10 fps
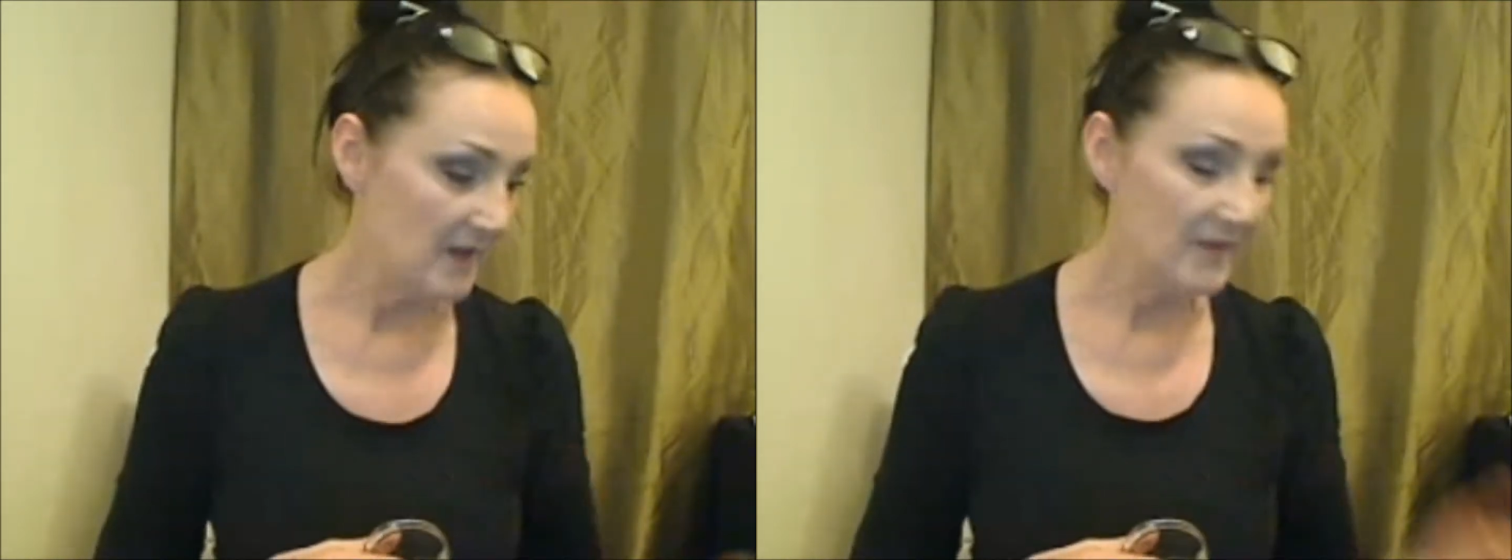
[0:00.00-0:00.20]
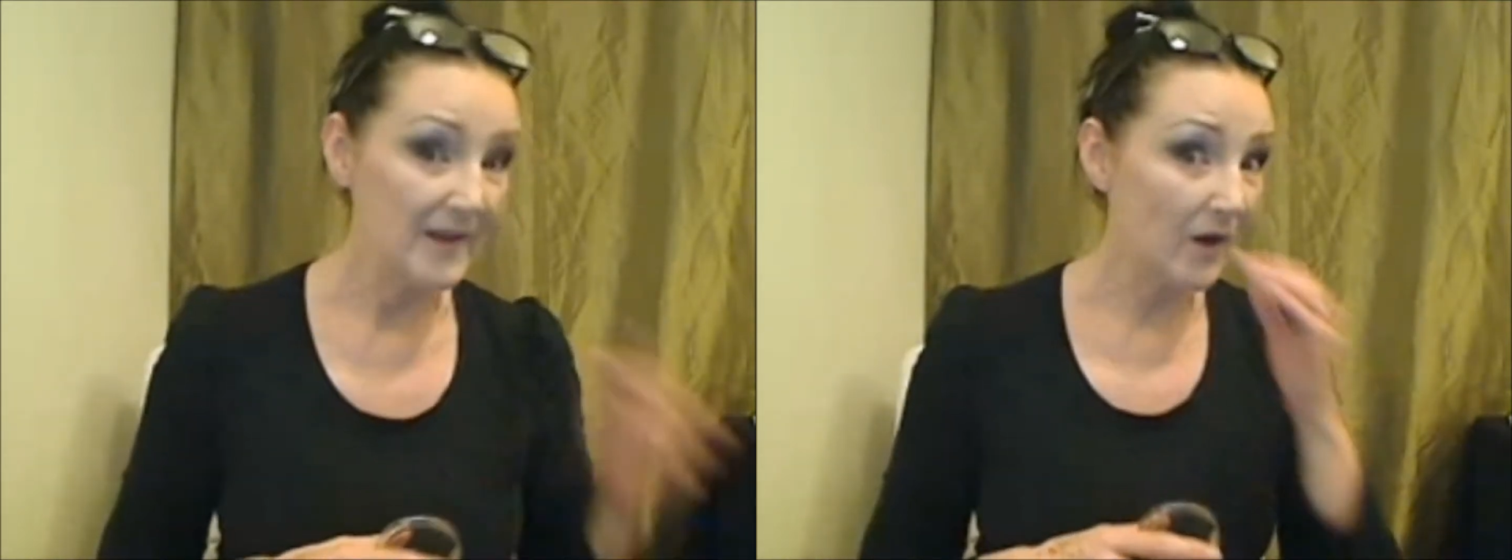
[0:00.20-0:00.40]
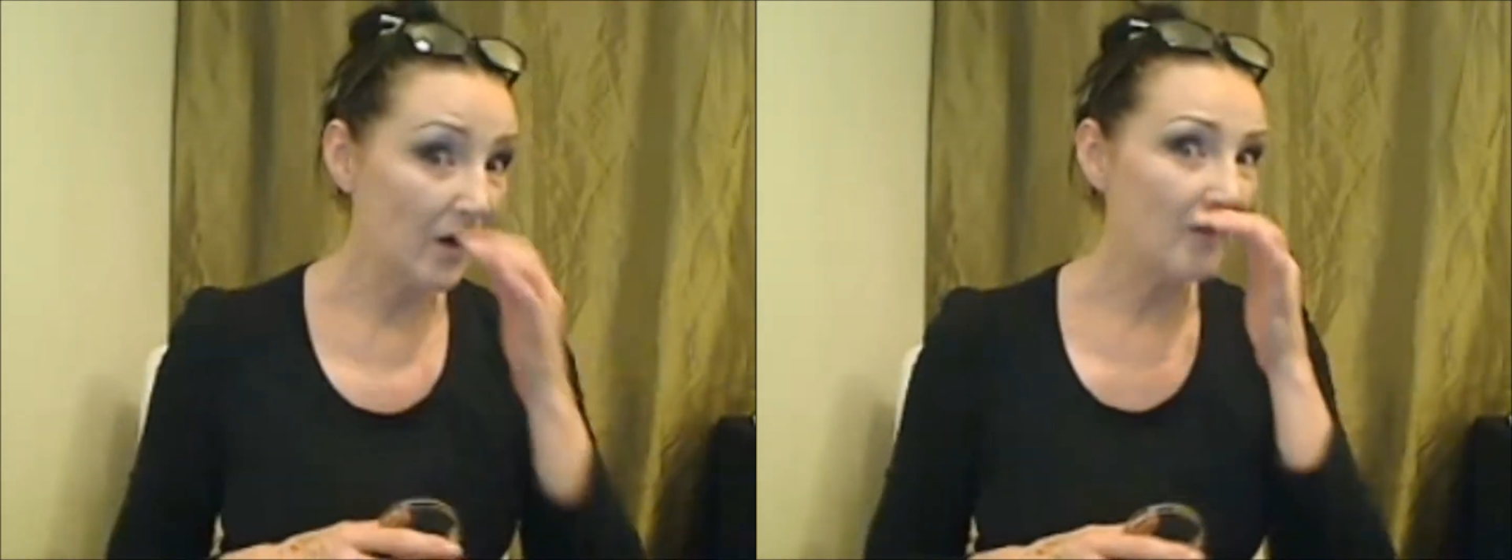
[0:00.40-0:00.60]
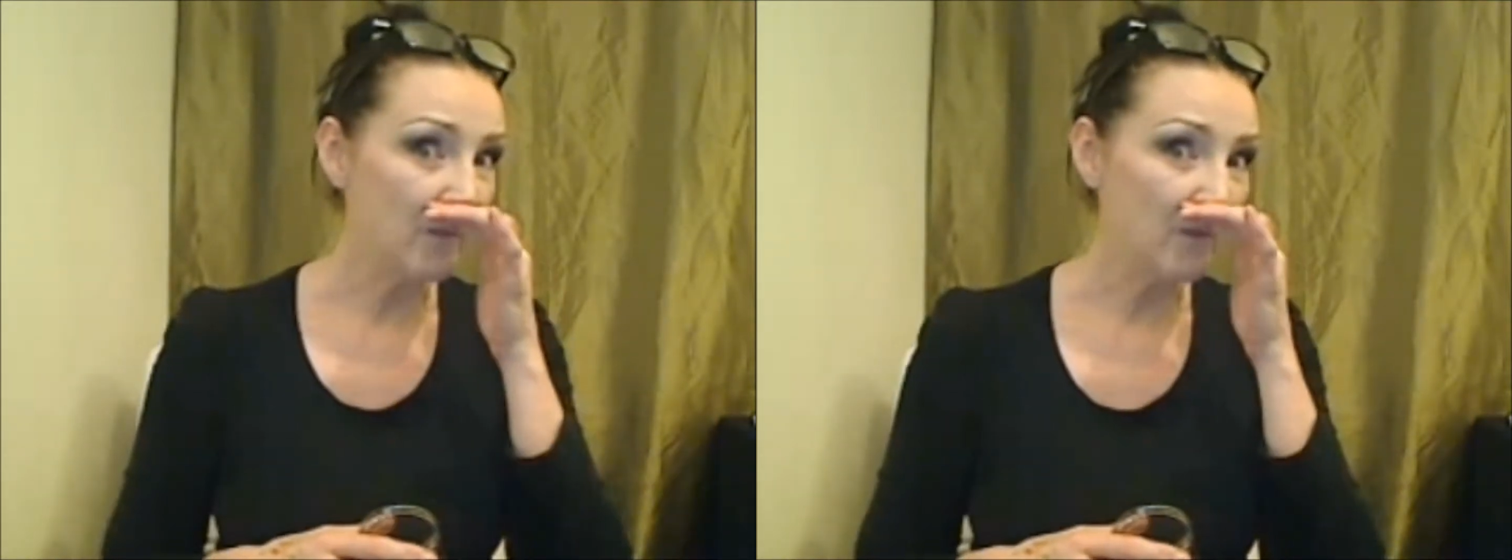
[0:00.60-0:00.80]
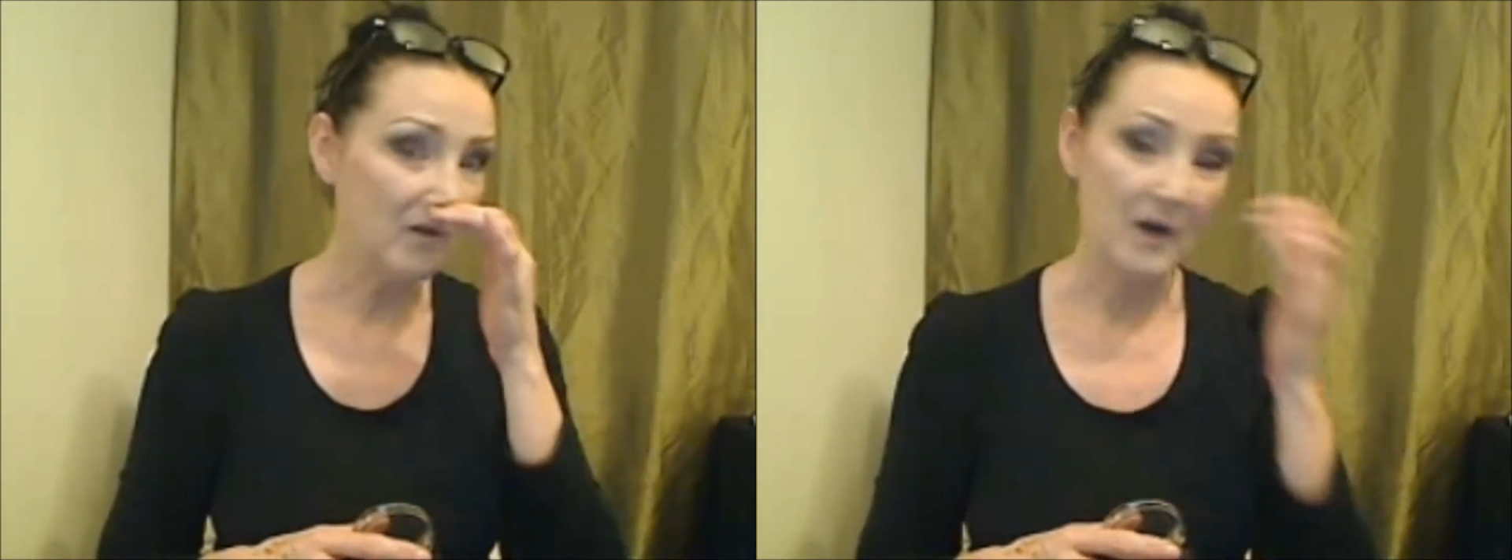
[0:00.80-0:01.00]
They are
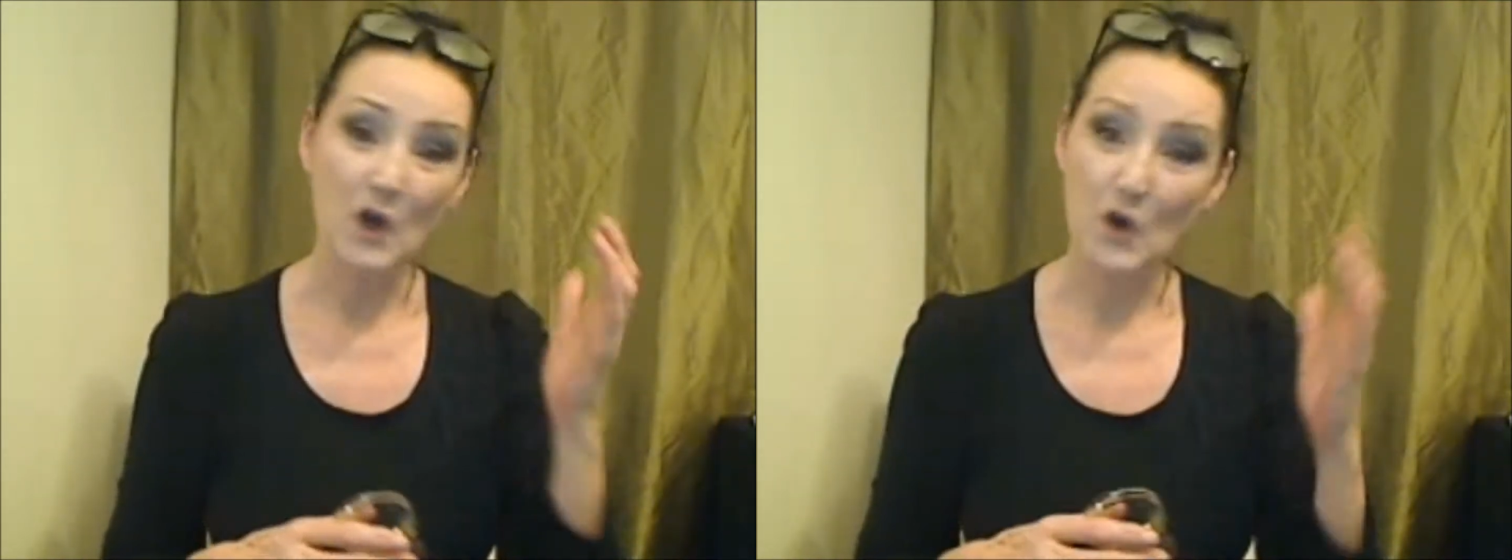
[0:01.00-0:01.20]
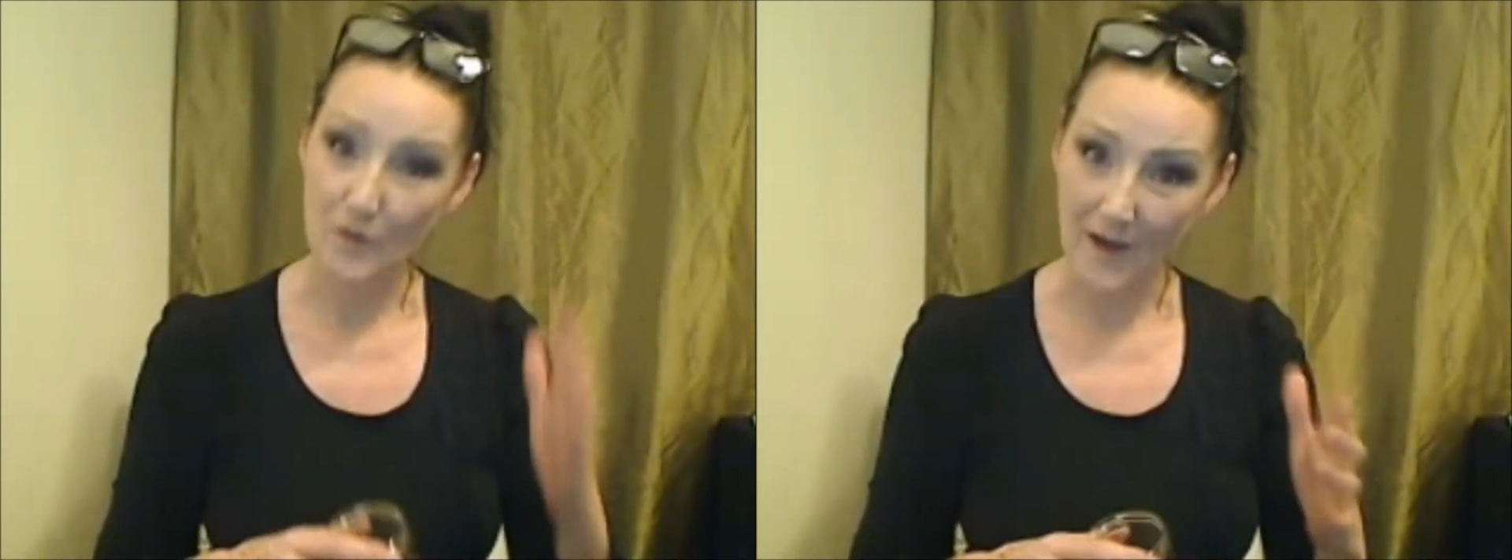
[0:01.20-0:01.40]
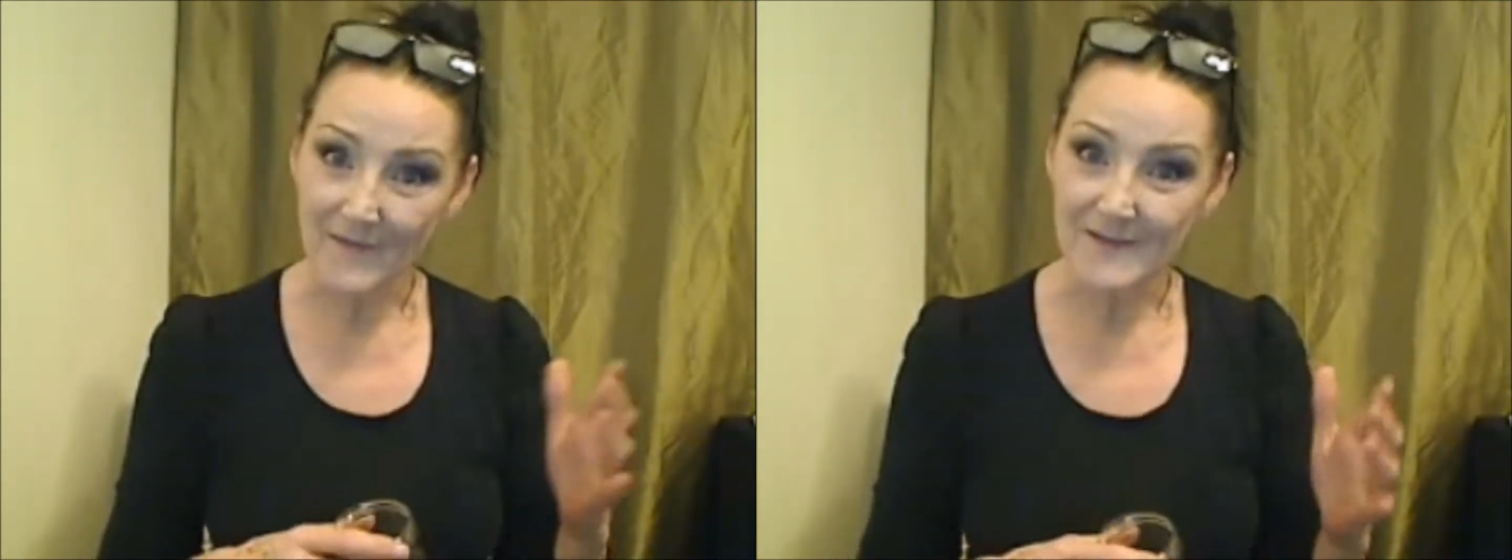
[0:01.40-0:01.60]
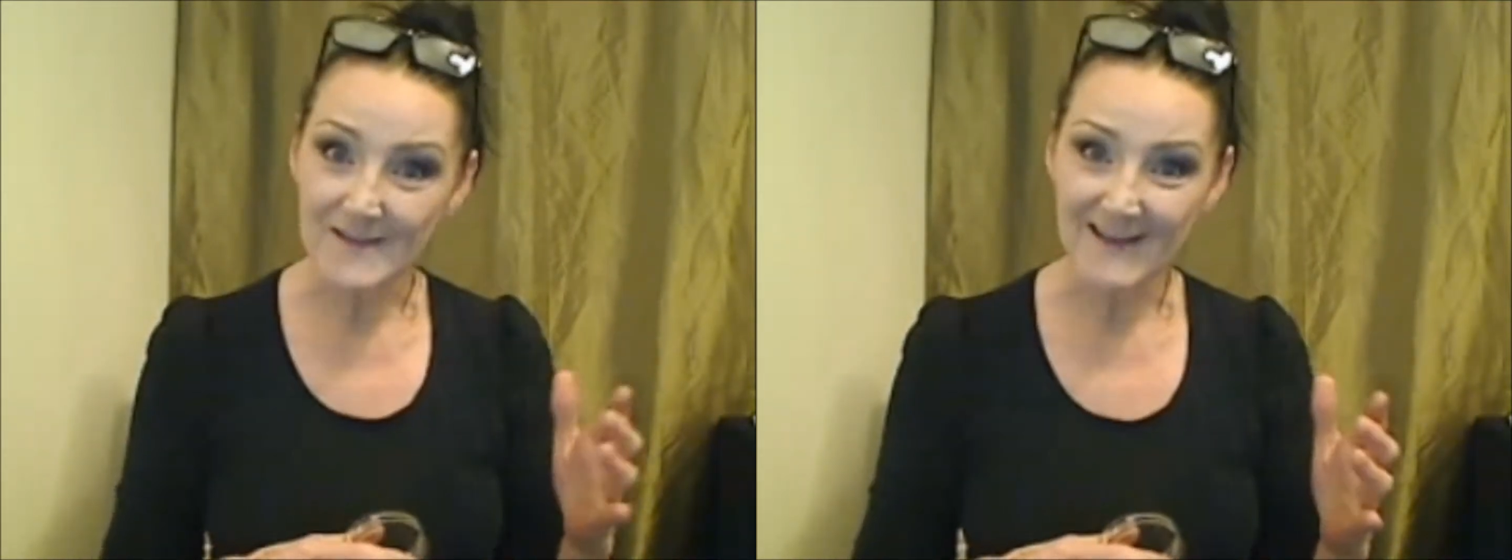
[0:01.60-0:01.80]
for crafts,